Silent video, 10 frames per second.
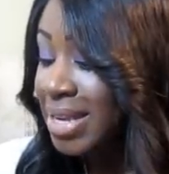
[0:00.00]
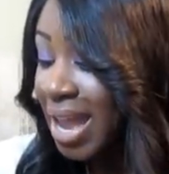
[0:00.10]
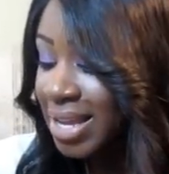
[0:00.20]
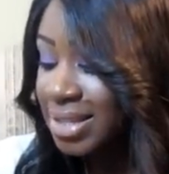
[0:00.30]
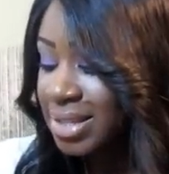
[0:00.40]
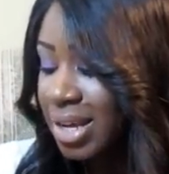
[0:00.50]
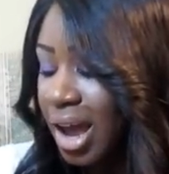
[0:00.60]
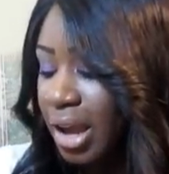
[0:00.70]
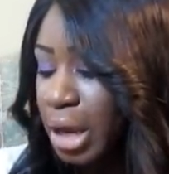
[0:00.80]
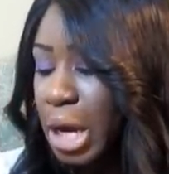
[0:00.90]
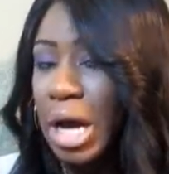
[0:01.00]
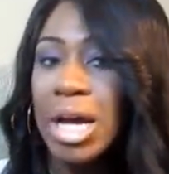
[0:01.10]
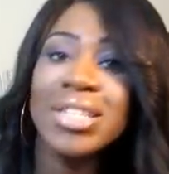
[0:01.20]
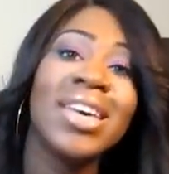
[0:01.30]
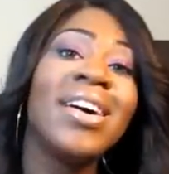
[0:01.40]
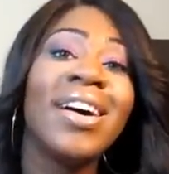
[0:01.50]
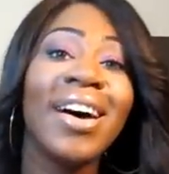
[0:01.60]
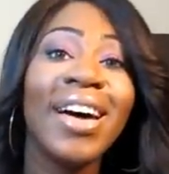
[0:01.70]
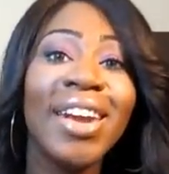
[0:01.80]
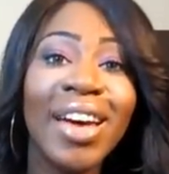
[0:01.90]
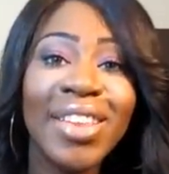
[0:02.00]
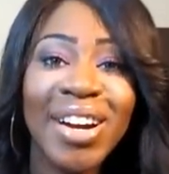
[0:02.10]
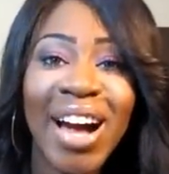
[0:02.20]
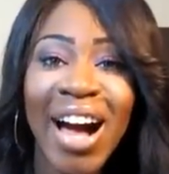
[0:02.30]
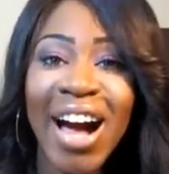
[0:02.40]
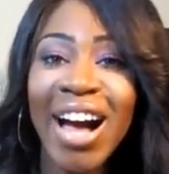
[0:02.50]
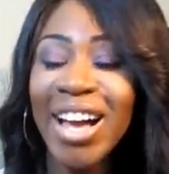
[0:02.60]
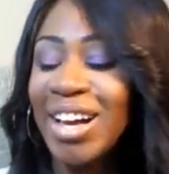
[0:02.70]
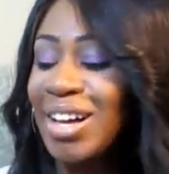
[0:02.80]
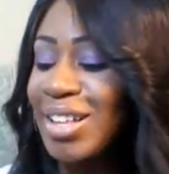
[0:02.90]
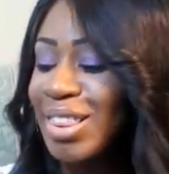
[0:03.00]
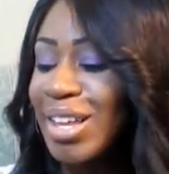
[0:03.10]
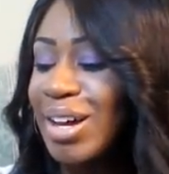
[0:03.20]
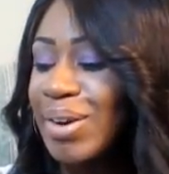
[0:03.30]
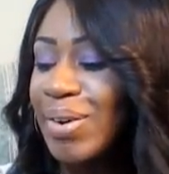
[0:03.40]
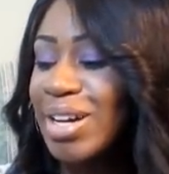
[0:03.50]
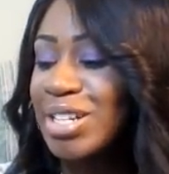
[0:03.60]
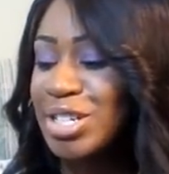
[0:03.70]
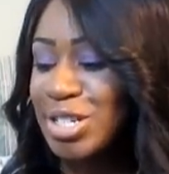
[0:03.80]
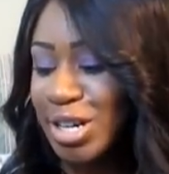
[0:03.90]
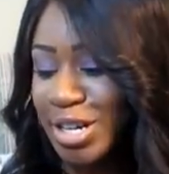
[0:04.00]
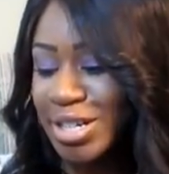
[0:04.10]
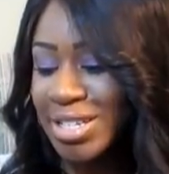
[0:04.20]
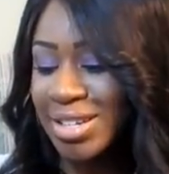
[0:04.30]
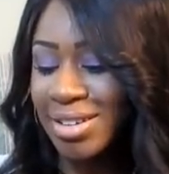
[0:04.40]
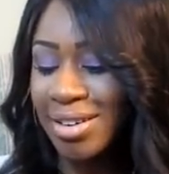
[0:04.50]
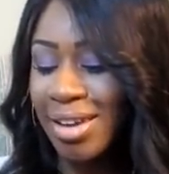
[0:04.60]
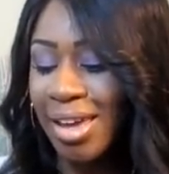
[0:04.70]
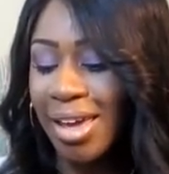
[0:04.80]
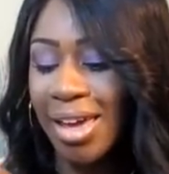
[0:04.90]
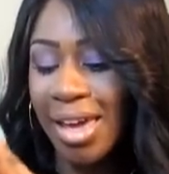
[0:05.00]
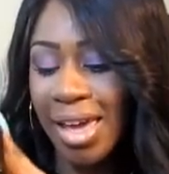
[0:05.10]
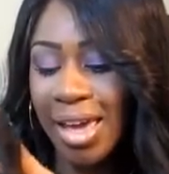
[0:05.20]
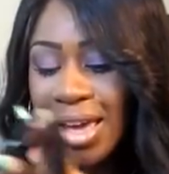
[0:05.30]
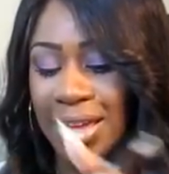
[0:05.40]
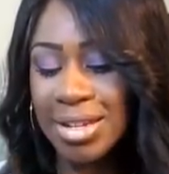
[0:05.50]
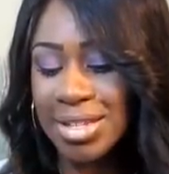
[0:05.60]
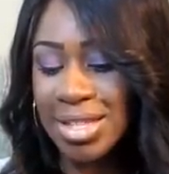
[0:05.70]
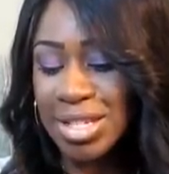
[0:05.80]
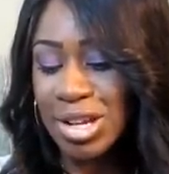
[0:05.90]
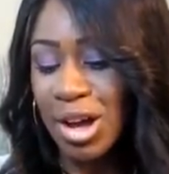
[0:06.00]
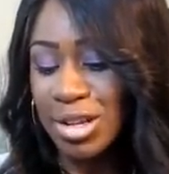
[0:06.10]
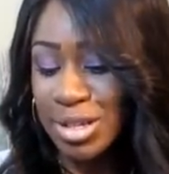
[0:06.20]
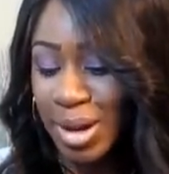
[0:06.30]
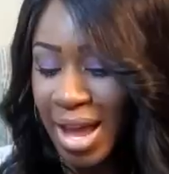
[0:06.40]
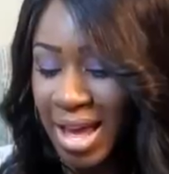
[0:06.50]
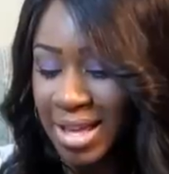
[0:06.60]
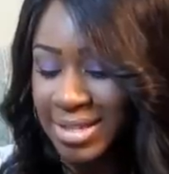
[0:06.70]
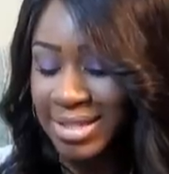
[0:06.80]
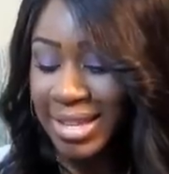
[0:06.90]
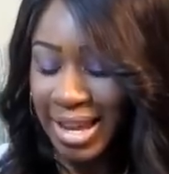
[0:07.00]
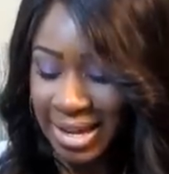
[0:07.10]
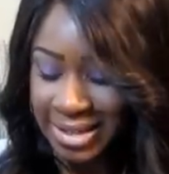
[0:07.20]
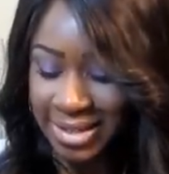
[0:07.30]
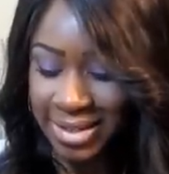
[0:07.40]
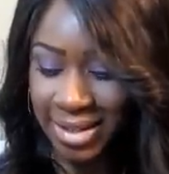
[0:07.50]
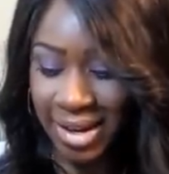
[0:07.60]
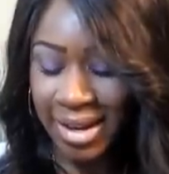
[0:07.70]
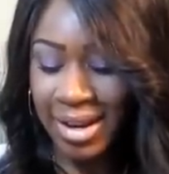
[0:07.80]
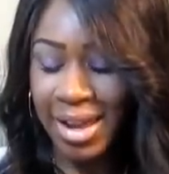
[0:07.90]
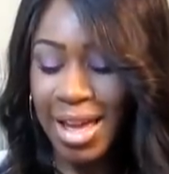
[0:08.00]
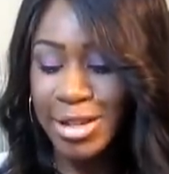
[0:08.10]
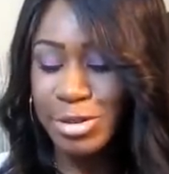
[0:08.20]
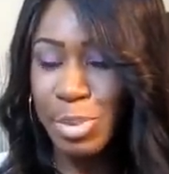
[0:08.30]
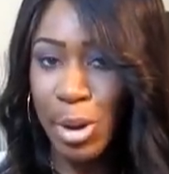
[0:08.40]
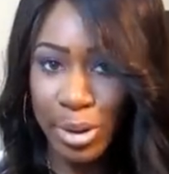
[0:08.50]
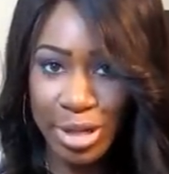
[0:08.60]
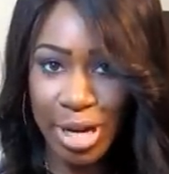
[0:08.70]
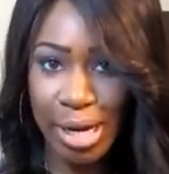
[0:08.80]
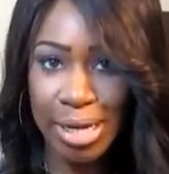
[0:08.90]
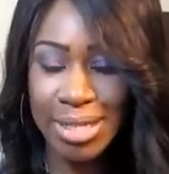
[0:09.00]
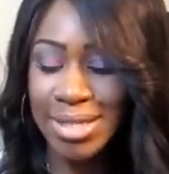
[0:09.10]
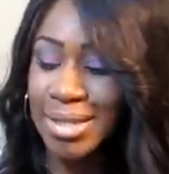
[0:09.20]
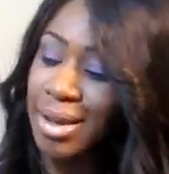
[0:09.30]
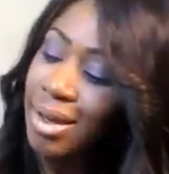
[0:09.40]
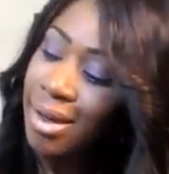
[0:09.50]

Next, I got another high-low shirt. And this also has lace, and it has polka dots.